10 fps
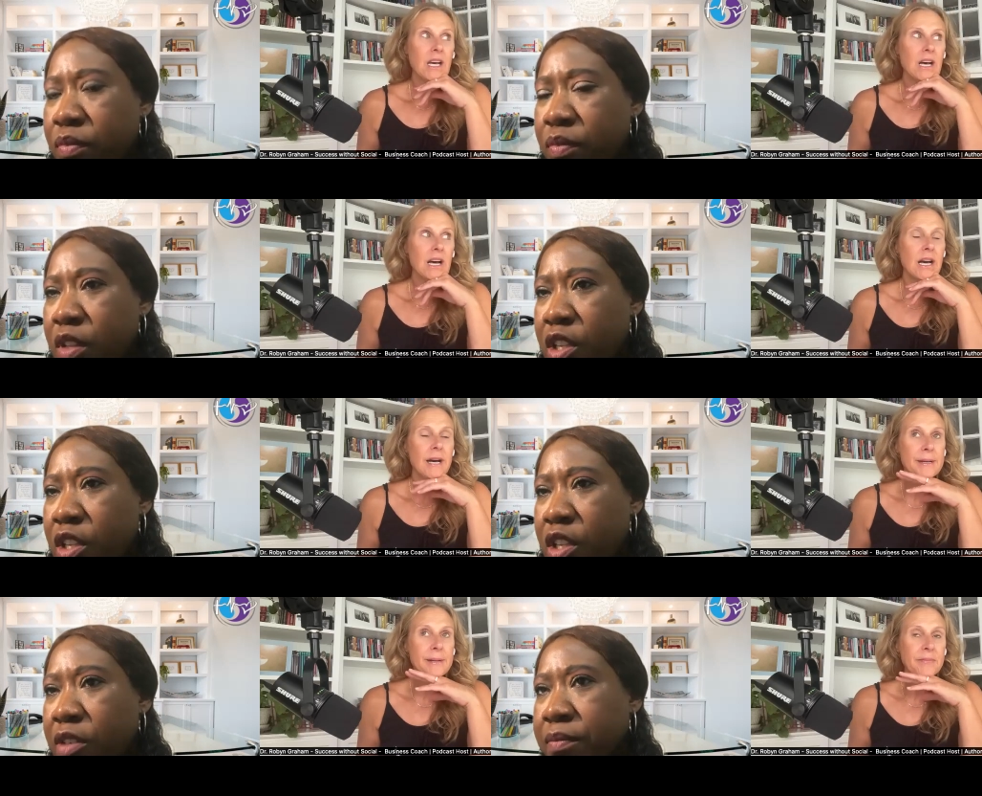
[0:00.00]

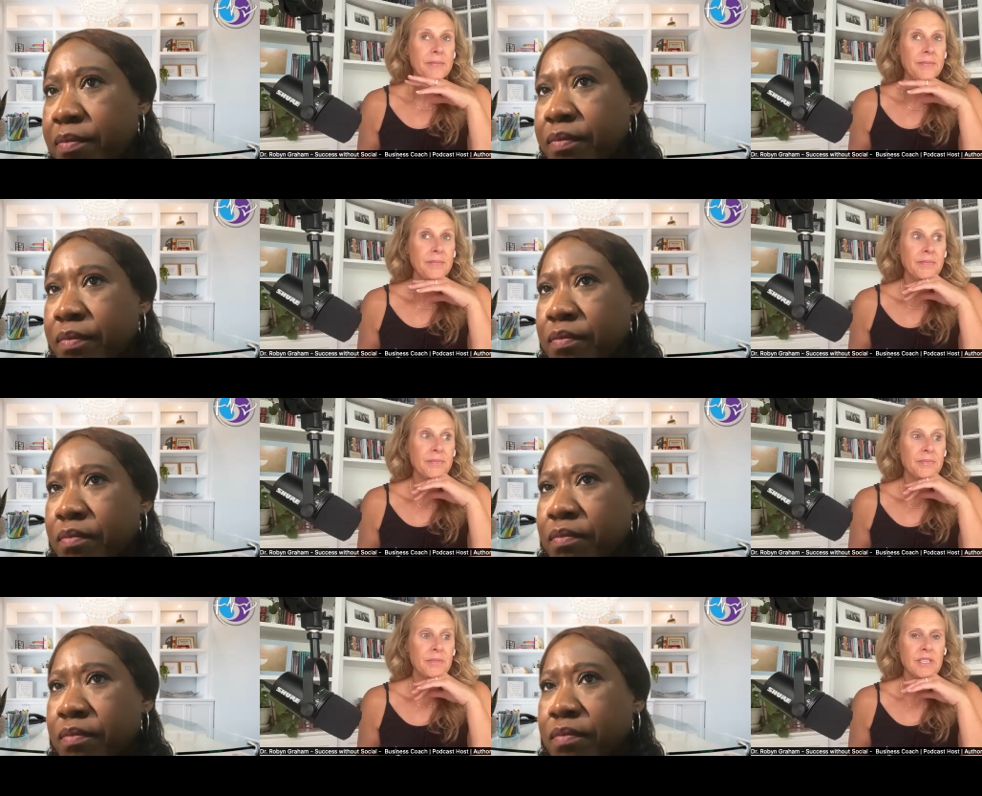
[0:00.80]

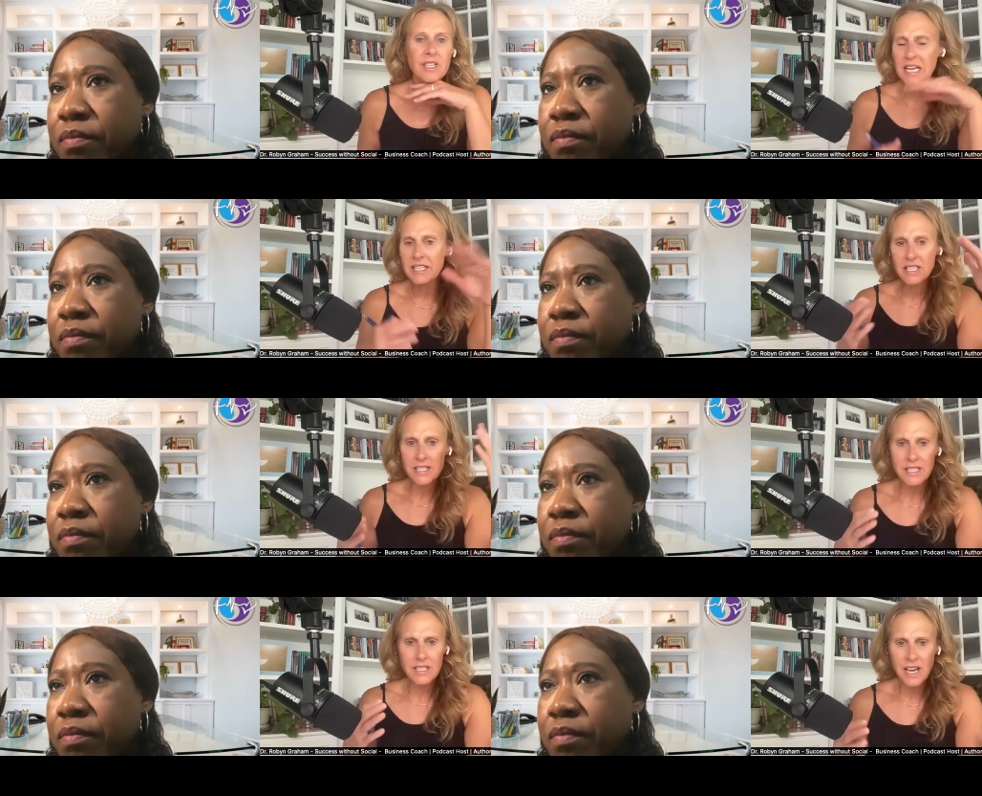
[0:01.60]
Speaker 1: this
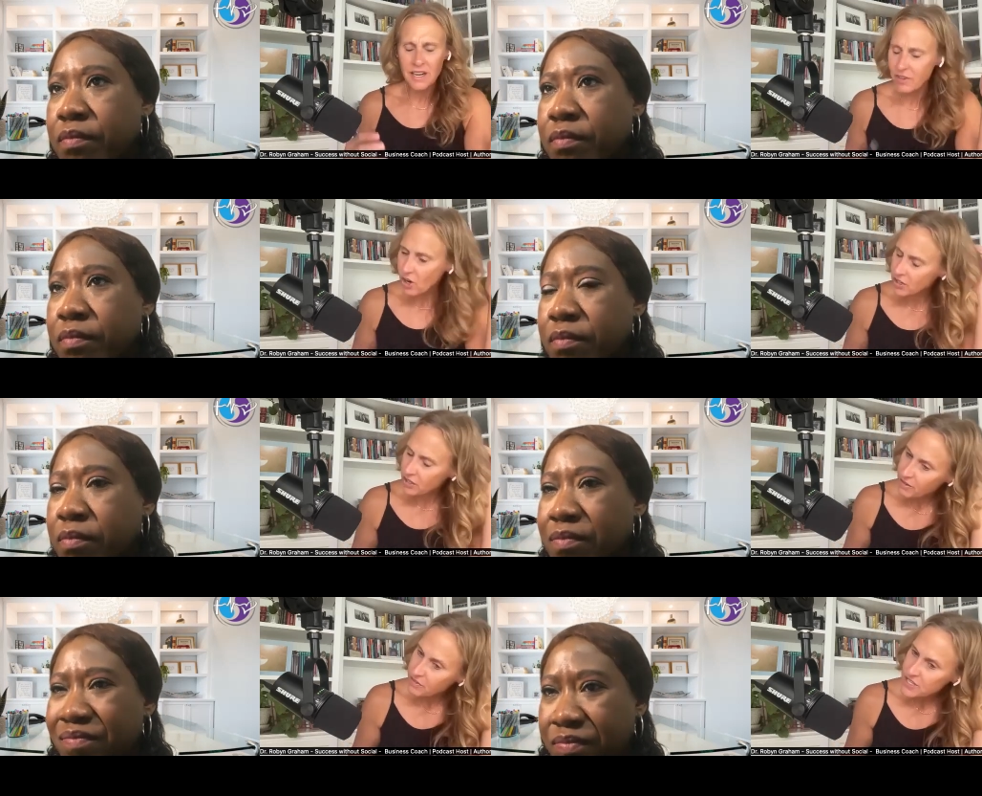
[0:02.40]
is kind of a hard
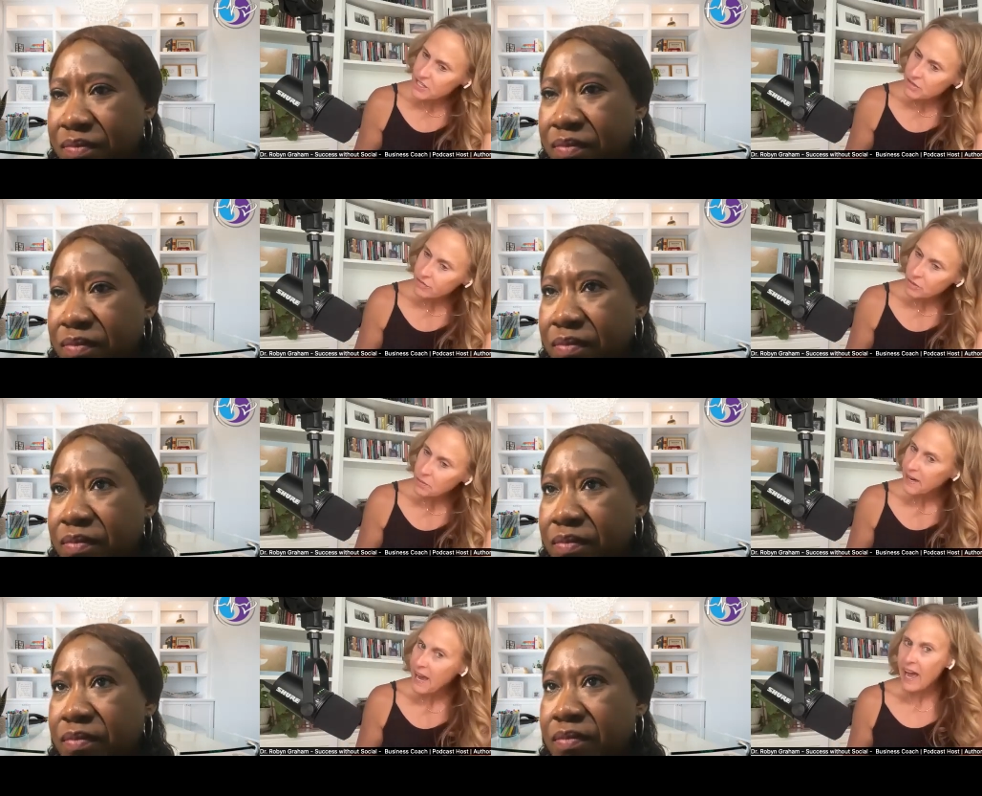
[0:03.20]
conversation for
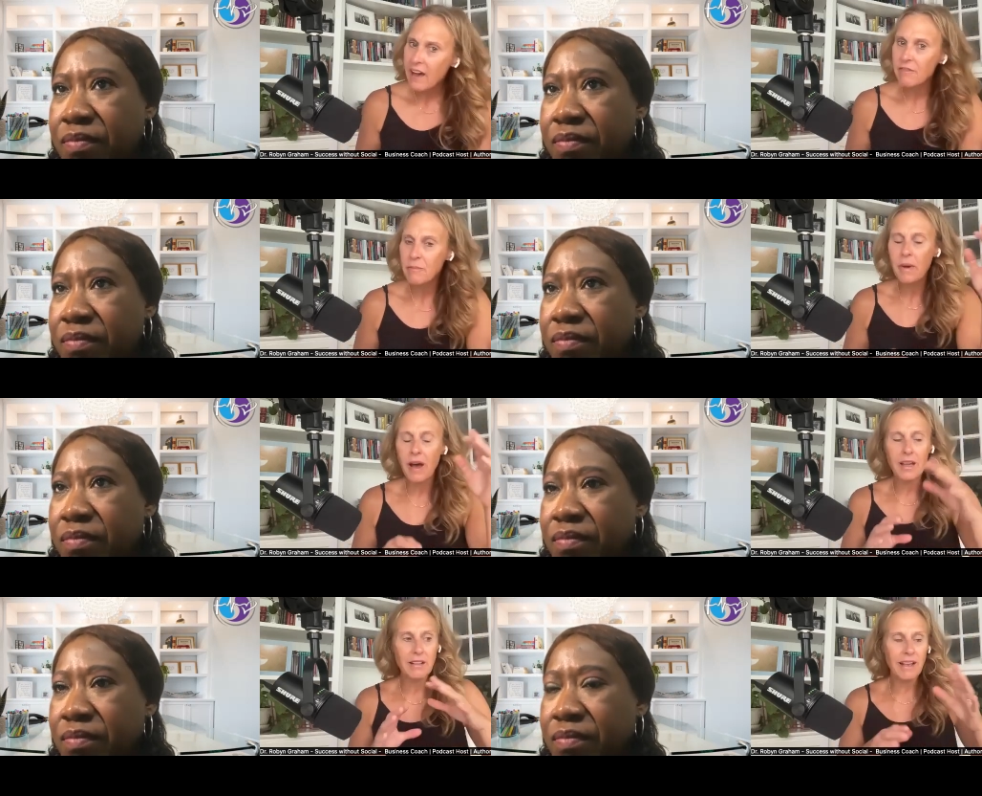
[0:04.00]
me to have.
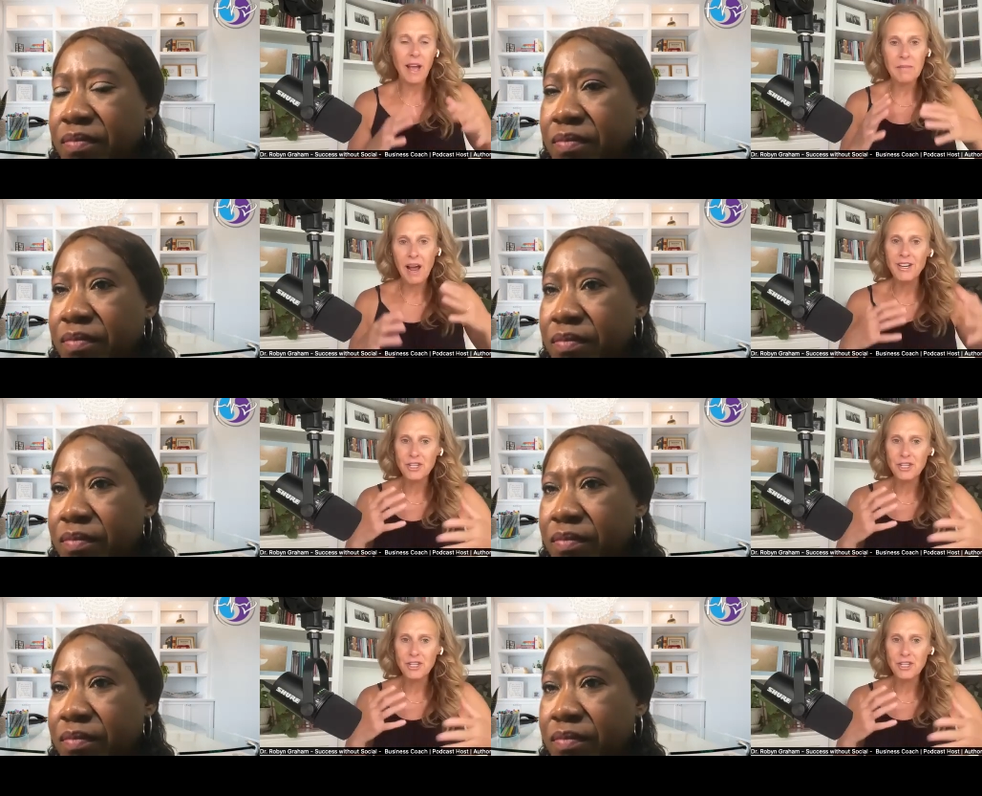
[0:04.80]
I'm not